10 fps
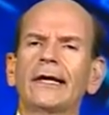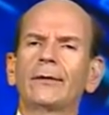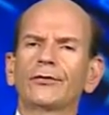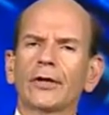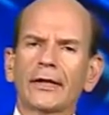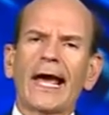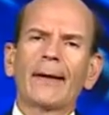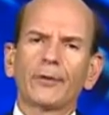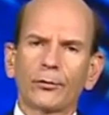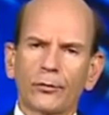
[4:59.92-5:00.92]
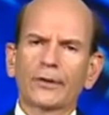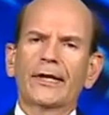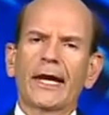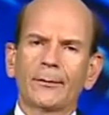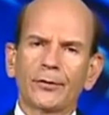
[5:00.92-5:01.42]
he was unhappy with what
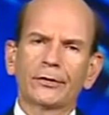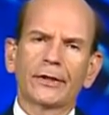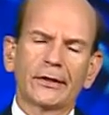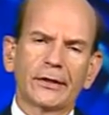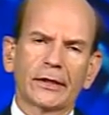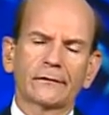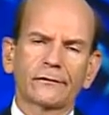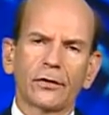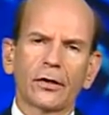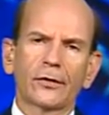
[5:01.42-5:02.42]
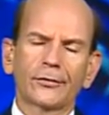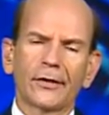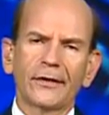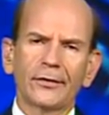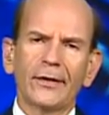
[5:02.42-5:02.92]
Cam Newton had done at Florida. So
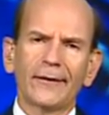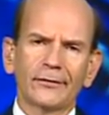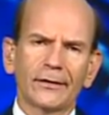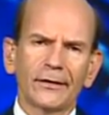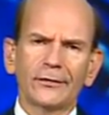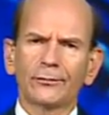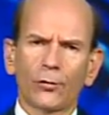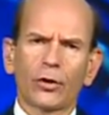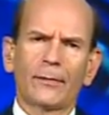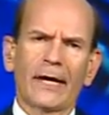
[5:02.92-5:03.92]
I think you have to, this is more